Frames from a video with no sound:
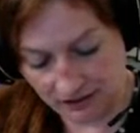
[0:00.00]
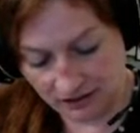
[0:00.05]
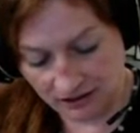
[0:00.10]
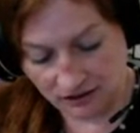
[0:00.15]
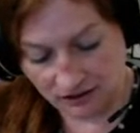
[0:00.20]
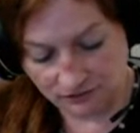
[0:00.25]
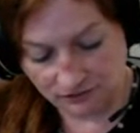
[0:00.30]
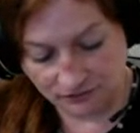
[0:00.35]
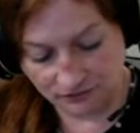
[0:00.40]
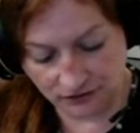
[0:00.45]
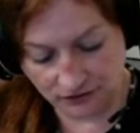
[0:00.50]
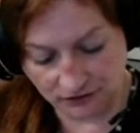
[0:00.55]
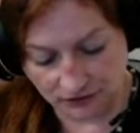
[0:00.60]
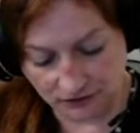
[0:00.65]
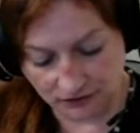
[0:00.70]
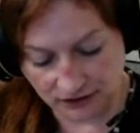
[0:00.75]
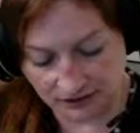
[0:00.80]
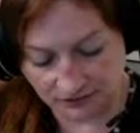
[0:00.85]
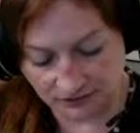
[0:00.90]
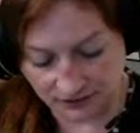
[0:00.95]
Further,
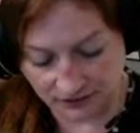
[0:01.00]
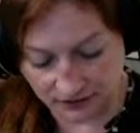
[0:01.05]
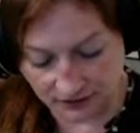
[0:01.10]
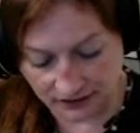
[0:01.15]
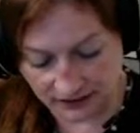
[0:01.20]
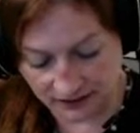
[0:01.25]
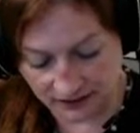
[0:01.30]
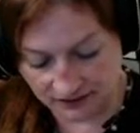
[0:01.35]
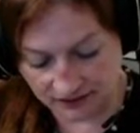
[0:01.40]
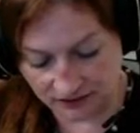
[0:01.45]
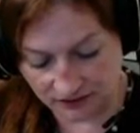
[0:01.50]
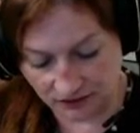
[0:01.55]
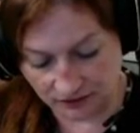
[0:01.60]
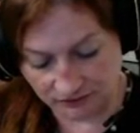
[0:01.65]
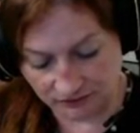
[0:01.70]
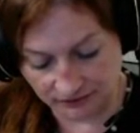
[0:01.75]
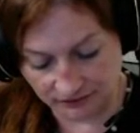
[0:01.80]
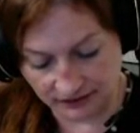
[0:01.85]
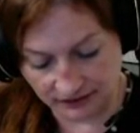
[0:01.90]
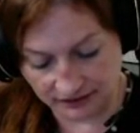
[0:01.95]
if there is a
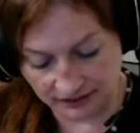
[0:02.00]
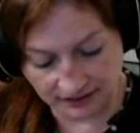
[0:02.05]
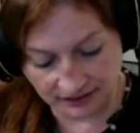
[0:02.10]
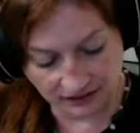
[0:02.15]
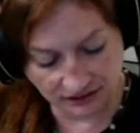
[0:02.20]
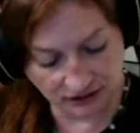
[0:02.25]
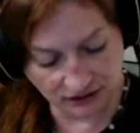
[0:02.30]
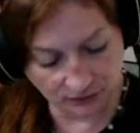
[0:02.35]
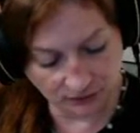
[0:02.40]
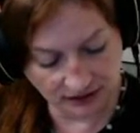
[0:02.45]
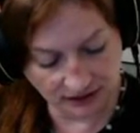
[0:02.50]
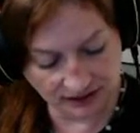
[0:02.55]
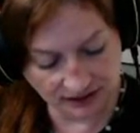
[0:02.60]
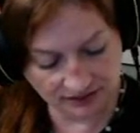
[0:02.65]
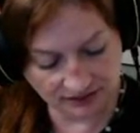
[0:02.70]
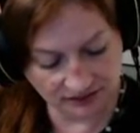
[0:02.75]
conflict in the U.S.